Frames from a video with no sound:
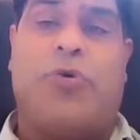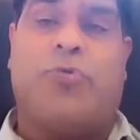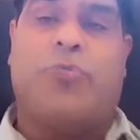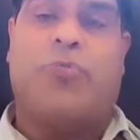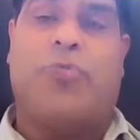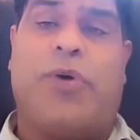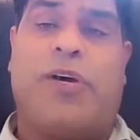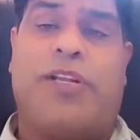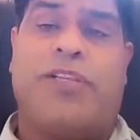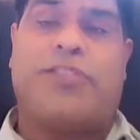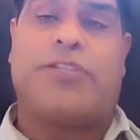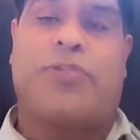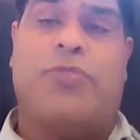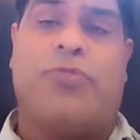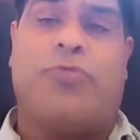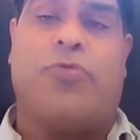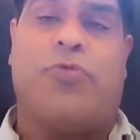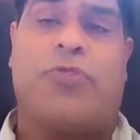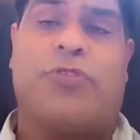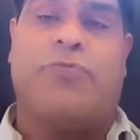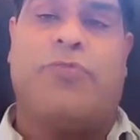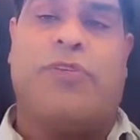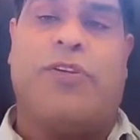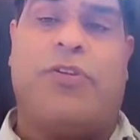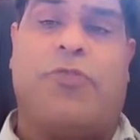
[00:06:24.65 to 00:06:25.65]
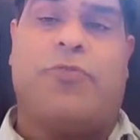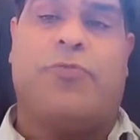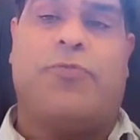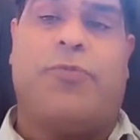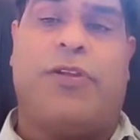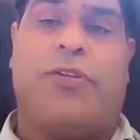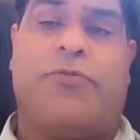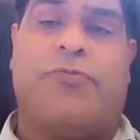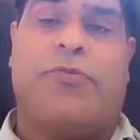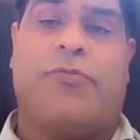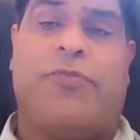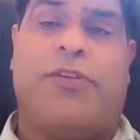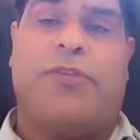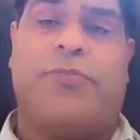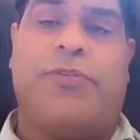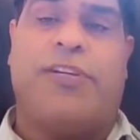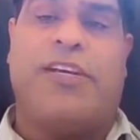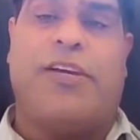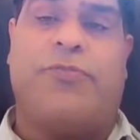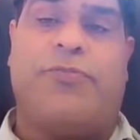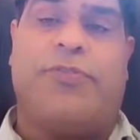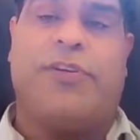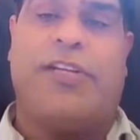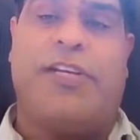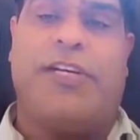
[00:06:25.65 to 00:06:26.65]
Once those will open, we will
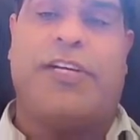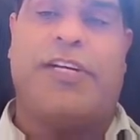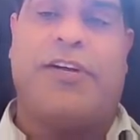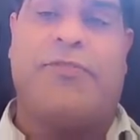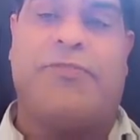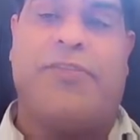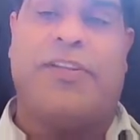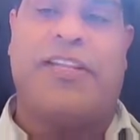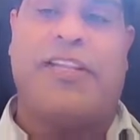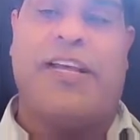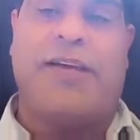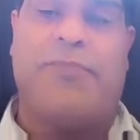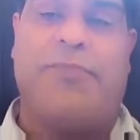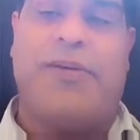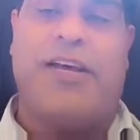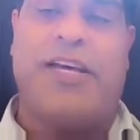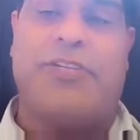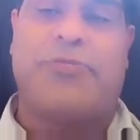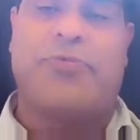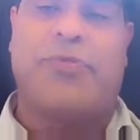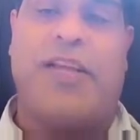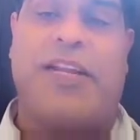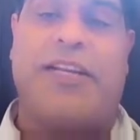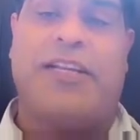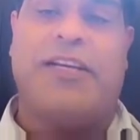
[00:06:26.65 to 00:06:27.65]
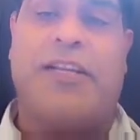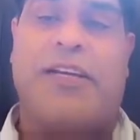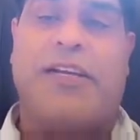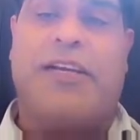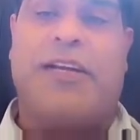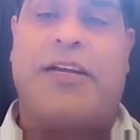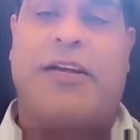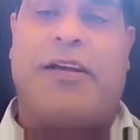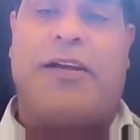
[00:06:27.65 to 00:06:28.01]
be affiliated with them as well.